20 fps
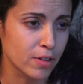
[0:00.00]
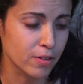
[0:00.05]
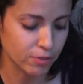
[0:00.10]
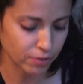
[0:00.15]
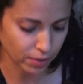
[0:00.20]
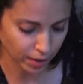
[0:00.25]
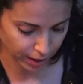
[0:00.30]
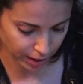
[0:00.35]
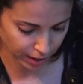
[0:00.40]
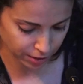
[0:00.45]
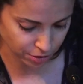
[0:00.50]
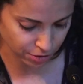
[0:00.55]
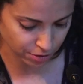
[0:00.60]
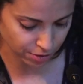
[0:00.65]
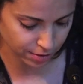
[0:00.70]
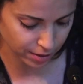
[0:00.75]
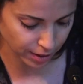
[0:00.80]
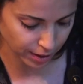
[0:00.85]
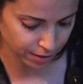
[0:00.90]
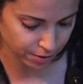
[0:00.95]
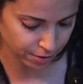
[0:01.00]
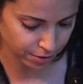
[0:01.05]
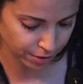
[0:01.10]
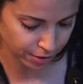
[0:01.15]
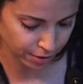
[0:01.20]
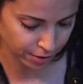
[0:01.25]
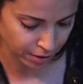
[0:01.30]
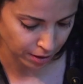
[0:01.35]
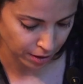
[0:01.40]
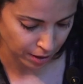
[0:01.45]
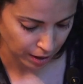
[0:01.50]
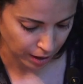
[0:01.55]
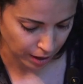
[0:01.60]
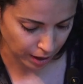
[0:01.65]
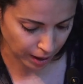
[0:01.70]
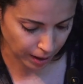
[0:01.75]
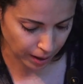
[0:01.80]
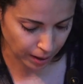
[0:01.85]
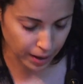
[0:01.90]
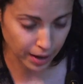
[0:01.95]
the financial sector
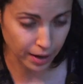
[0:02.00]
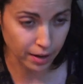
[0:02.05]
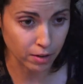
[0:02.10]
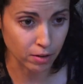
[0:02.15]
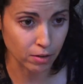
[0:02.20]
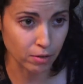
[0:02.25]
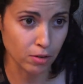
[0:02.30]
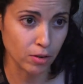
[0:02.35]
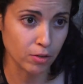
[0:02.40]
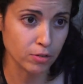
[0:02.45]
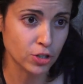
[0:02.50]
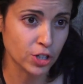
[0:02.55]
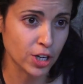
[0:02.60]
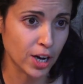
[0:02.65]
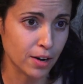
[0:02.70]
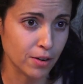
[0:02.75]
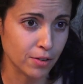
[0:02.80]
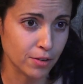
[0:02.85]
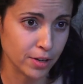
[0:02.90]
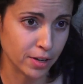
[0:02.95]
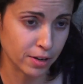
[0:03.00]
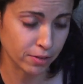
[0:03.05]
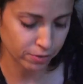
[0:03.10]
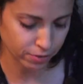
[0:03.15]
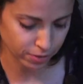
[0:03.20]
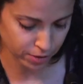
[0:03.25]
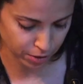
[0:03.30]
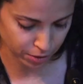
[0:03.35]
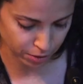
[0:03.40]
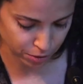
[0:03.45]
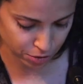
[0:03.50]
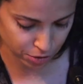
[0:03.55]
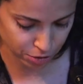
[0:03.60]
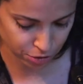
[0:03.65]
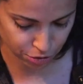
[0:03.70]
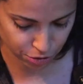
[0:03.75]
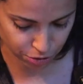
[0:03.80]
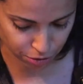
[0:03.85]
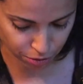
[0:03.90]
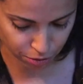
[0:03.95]
in channeling flows
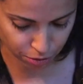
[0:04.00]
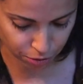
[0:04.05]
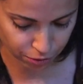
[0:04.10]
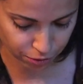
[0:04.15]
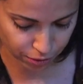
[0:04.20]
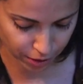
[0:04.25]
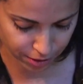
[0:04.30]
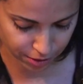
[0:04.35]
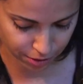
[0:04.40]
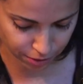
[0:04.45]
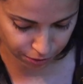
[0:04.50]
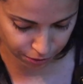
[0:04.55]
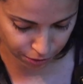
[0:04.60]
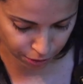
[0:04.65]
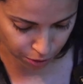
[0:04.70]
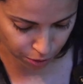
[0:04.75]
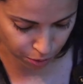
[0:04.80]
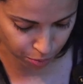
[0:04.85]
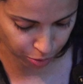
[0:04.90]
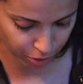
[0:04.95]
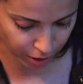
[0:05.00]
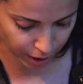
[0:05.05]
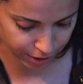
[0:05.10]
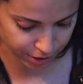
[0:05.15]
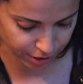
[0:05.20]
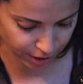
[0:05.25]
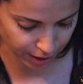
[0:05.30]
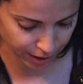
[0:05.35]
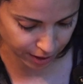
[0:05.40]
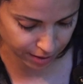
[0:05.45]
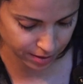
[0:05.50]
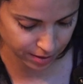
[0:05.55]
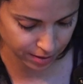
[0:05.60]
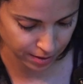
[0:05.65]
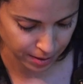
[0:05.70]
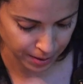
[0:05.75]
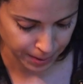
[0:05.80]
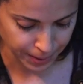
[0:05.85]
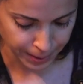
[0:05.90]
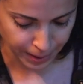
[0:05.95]
to fossil fuel projects.
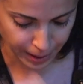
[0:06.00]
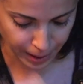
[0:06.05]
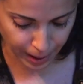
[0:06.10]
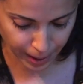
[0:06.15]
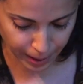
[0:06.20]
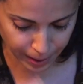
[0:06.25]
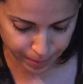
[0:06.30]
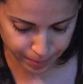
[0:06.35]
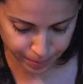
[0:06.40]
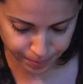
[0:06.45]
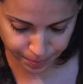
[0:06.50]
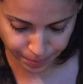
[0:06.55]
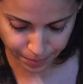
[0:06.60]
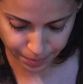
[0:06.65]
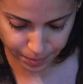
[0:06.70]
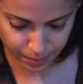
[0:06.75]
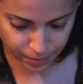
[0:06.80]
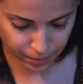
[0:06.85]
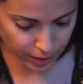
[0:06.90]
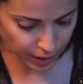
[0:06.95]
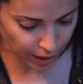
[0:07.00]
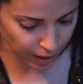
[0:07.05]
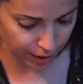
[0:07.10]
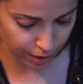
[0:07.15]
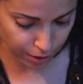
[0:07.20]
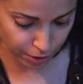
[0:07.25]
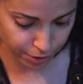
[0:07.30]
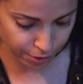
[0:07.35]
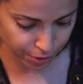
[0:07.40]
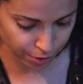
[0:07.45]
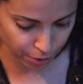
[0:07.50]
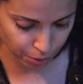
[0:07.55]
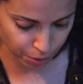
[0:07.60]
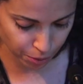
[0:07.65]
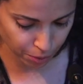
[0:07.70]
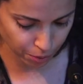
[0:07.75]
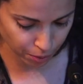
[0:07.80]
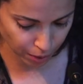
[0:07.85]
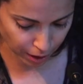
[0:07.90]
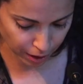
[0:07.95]
And
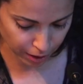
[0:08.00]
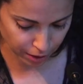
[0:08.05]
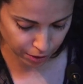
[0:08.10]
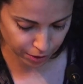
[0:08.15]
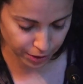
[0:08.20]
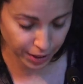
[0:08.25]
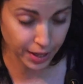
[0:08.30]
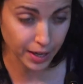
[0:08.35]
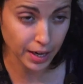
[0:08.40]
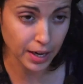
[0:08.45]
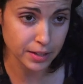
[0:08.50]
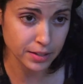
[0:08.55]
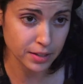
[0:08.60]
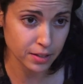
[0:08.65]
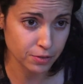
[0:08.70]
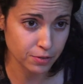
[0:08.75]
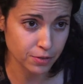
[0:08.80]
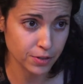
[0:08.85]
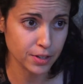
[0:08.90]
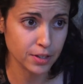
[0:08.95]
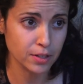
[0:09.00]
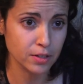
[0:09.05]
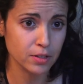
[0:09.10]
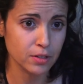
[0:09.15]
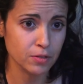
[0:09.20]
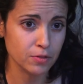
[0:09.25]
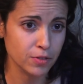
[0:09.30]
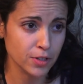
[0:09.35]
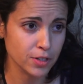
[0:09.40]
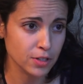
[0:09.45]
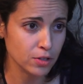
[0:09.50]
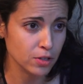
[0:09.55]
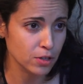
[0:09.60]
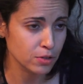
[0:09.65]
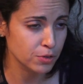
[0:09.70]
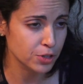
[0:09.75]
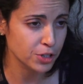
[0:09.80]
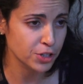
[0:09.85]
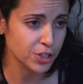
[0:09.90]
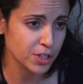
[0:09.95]
also looking at different
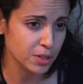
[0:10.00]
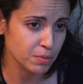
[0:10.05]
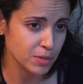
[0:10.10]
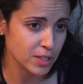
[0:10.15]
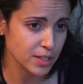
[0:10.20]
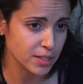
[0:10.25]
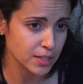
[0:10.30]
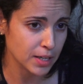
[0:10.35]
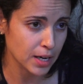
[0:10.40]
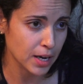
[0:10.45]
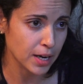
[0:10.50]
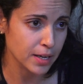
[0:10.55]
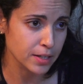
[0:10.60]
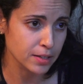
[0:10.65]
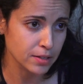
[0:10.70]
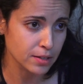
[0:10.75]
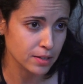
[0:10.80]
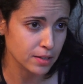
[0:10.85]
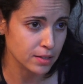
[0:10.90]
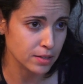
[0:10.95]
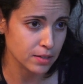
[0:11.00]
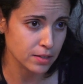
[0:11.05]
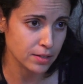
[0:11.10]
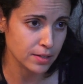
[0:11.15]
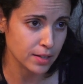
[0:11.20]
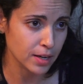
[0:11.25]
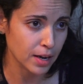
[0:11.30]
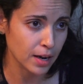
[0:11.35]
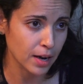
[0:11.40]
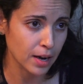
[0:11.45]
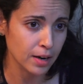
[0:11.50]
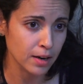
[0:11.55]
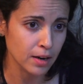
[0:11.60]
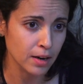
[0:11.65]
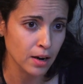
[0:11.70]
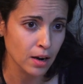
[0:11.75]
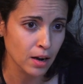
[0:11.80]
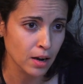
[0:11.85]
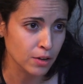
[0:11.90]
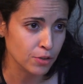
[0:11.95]
fiscal regime designs to
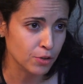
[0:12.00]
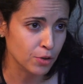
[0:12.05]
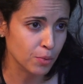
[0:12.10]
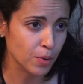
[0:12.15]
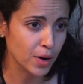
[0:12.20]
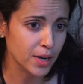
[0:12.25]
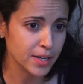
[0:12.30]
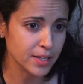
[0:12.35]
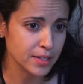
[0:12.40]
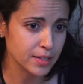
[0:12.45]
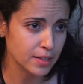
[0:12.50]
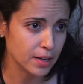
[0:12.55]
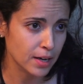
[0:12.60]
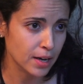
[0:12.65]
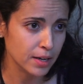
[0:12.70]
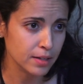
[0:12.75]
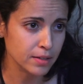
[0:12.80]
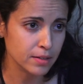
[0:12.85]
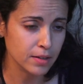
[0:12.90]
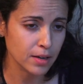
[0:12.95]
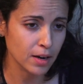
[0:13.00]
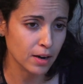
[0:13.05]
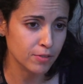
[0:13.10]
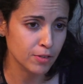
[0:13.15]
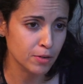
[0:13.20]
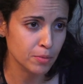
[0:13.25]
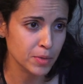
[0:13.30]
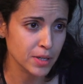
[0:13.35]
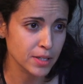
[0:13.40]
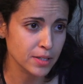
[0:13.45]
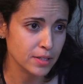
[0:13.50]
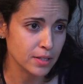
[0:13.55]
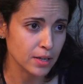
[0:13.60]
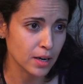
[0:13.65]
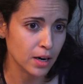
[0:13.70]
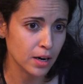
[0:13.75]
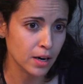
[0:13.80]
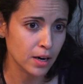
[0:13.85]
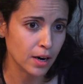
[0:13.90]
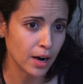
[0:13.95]
understand to what extent governments
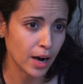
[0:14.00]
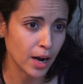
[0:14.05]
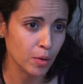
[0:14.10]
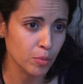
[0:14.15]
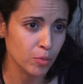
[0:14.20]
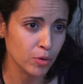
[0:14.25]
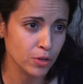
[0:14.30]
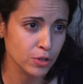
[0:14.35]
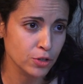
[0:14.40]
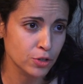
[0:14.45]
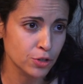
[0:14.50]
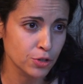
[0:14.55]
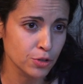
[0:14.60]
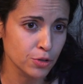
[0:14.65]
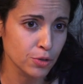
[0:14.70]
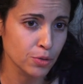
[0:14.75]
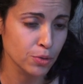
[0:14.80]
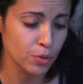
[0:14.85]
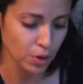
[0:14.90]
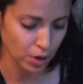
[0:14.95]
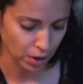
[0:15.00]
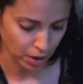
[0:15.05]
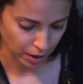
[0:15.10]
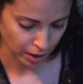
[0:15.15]
are able to